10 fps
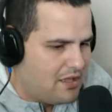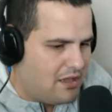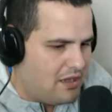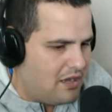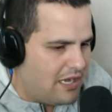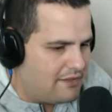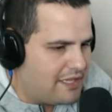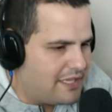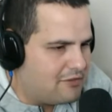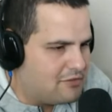uh, I
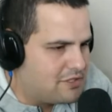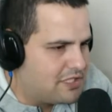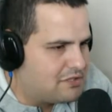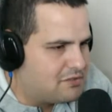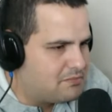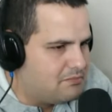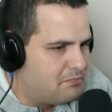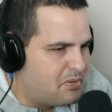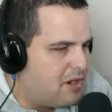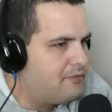think it was just
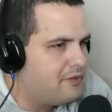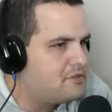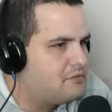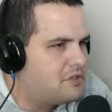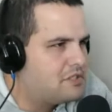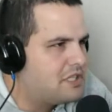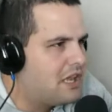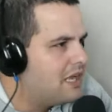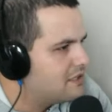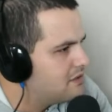preference what she
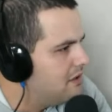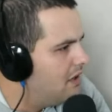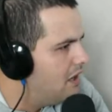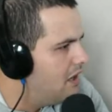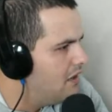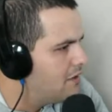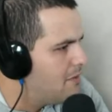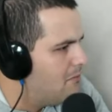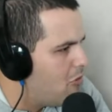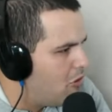likes uh, a little
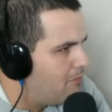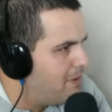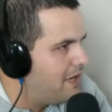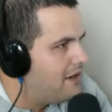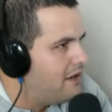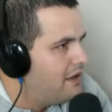bit more. But